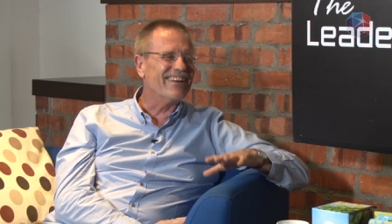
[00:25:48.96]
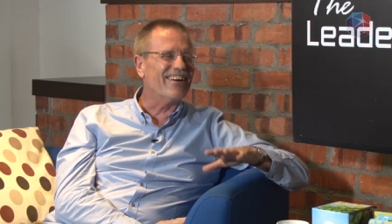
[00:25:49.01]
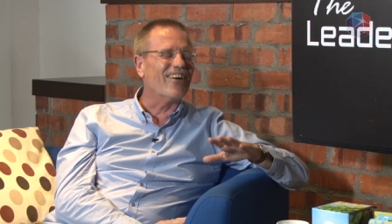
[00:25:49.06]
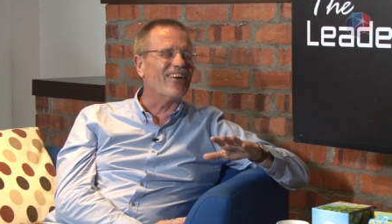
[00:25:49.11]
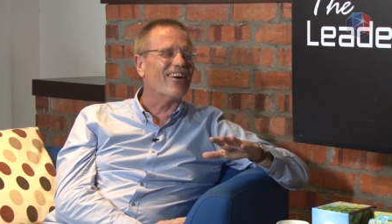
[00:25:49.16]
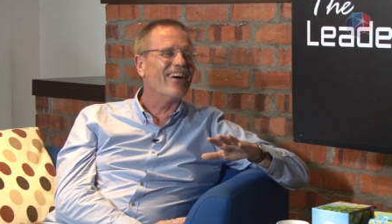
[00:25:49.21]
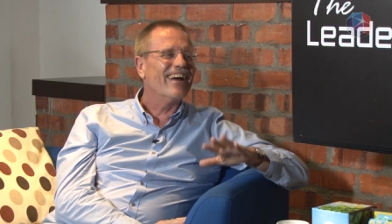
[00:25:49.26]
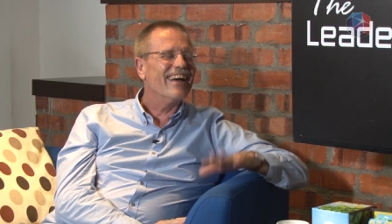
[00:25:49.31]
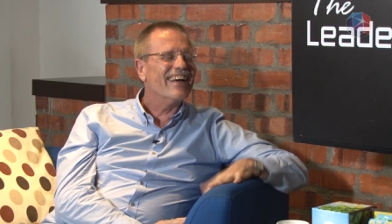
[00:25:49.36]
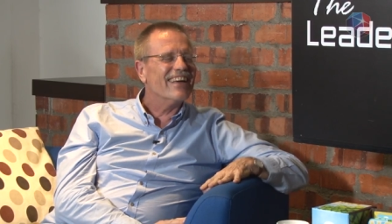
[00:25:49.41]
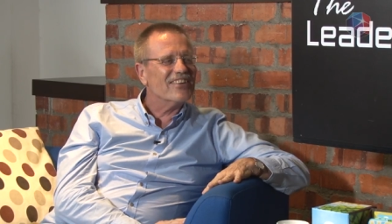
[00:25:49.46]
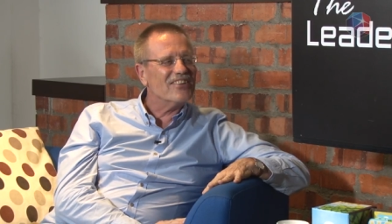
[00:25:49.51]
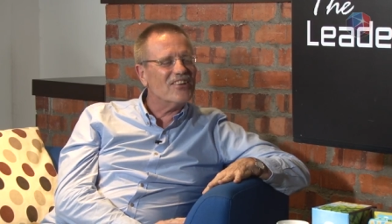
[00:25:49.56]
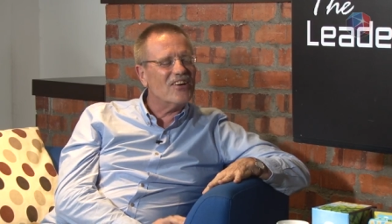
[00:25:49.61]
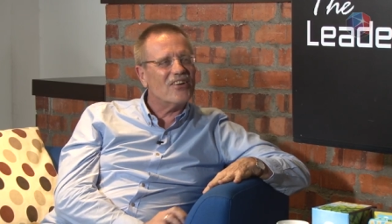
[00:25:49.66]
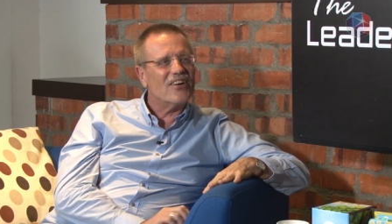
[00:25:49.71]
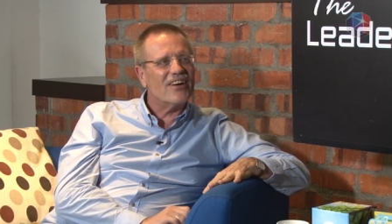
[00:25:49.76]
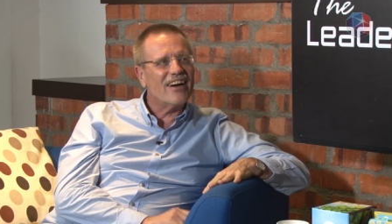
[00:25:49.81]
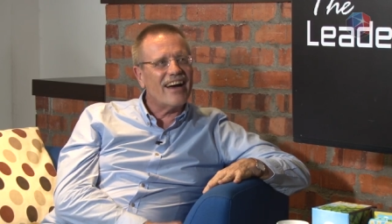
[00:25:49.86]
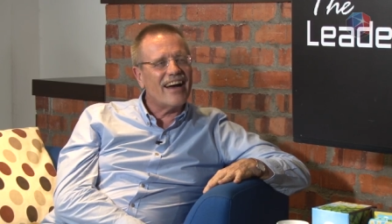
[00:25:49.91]
No, you
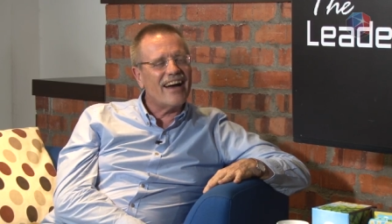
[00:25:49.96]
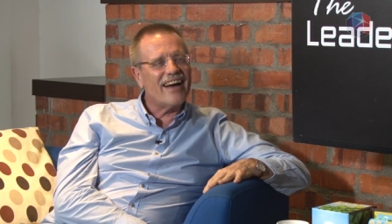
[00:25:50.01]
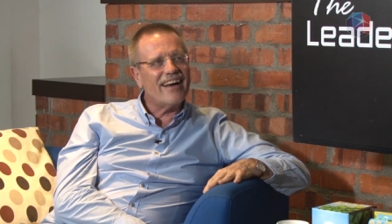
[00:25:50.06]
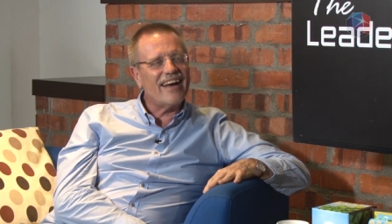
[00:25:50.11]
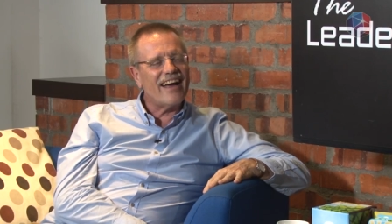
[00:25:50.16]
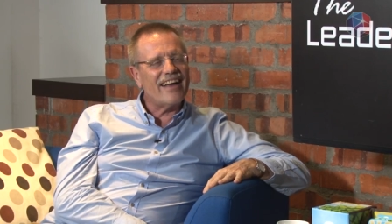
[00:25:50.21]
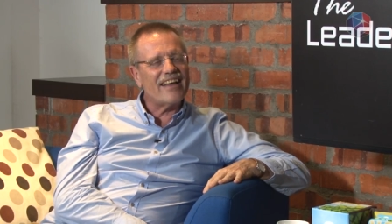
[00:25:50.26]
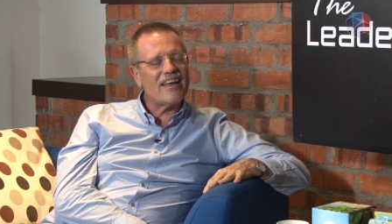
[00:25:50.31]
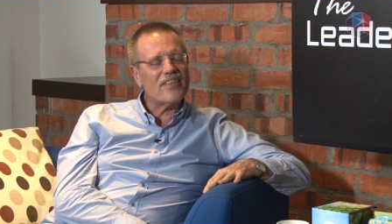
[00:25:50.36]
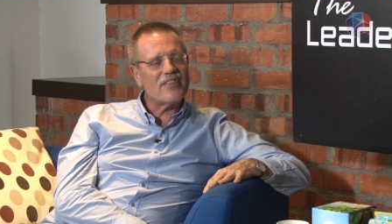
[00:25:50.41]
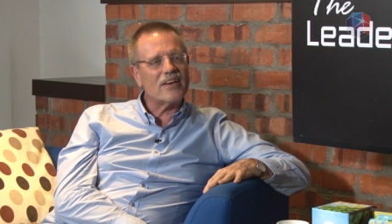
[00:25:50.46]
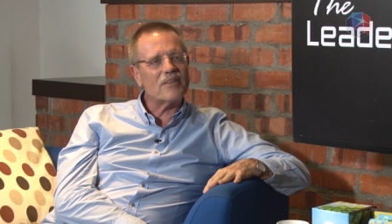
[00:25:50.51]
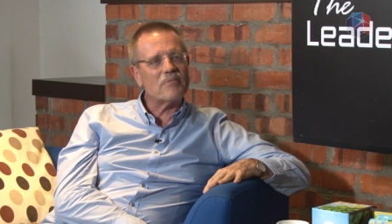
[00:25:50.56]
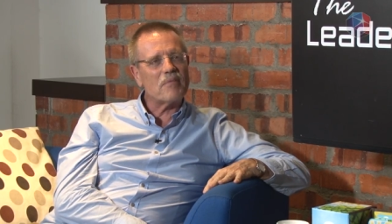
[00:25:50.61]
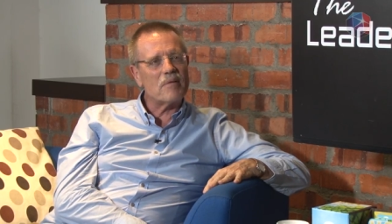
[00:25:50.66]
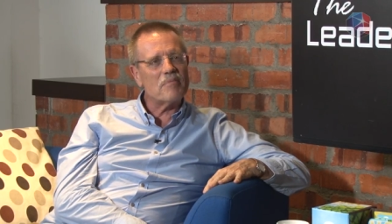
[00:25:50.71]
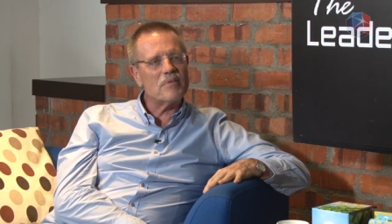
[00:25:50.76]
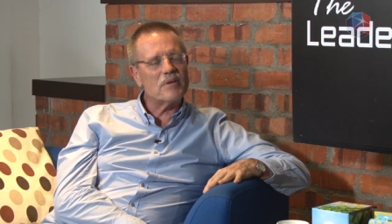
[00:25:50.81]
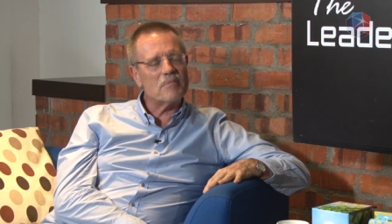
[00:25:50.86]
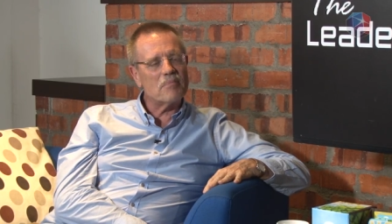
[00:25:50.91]
know, and I think
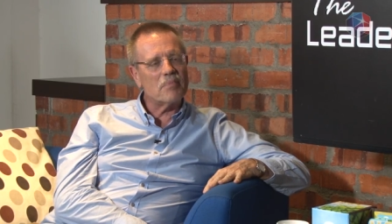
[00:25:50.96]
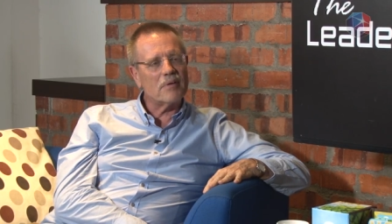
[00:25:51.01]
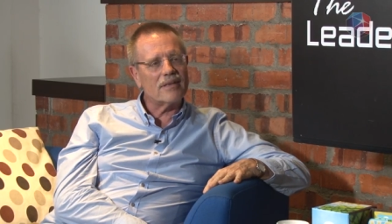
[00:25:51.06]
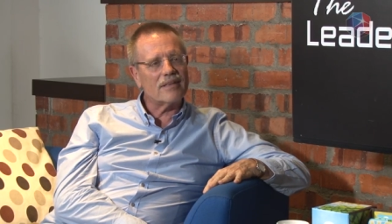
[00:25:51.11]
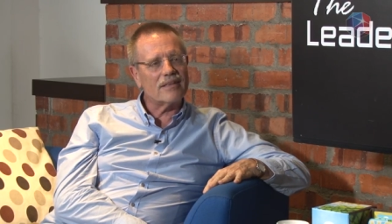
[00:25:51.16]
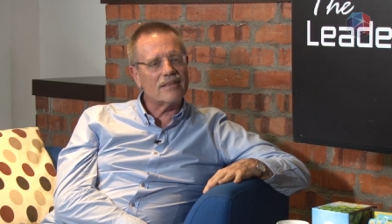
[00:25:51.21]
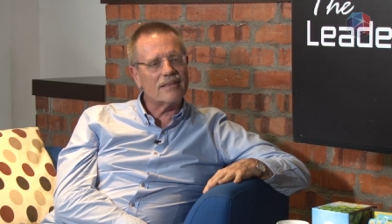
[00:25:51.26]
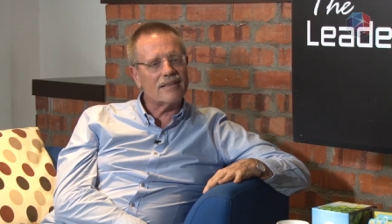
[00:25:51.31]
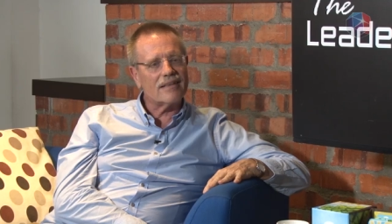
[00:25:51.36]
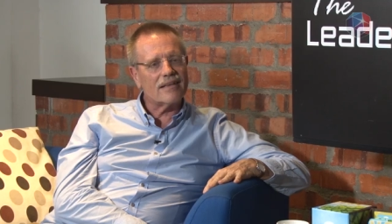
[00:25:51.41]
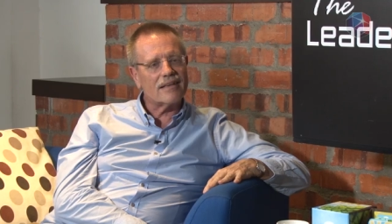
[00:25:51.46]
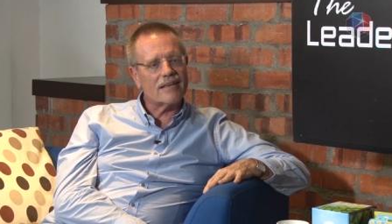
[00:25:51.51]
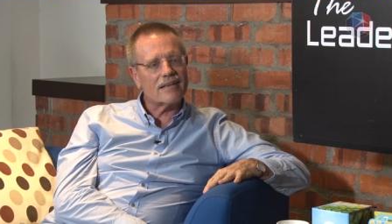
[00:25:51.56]
maybe a bit.